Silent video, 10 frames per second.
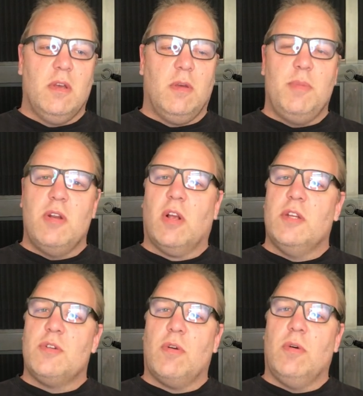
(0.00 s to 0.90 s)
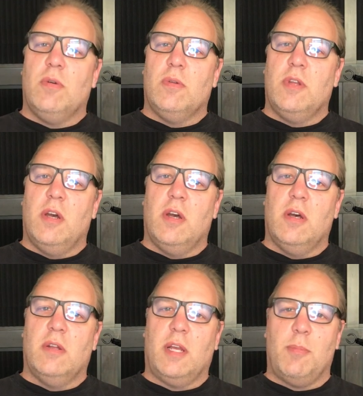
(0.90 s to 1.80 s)
computer-controlled,
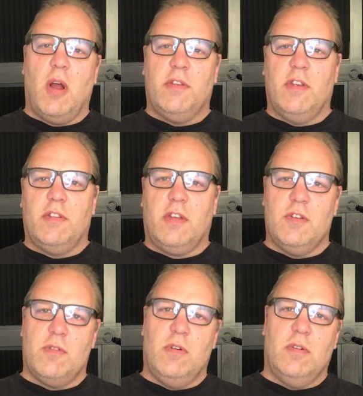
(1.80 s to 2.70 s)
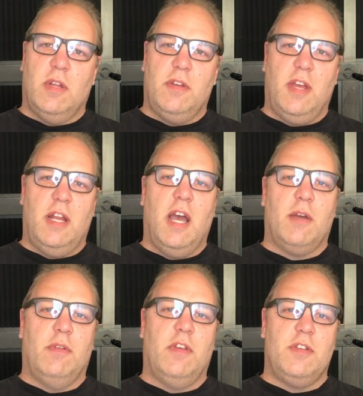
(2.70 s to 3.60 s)
uh, like process control and data
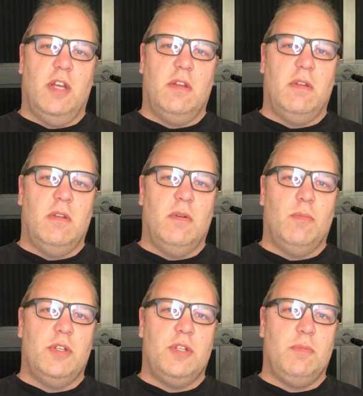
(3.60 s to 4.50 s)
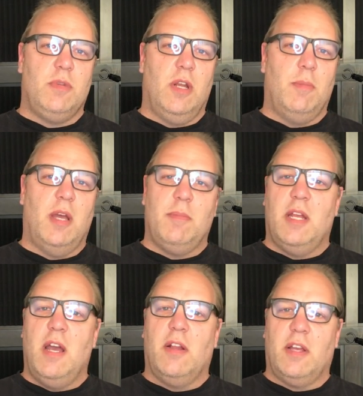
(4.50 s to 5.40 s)
acquisition, which you know might be
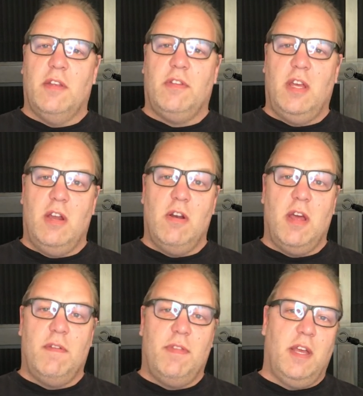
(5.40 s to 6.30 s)
analogous to Internet of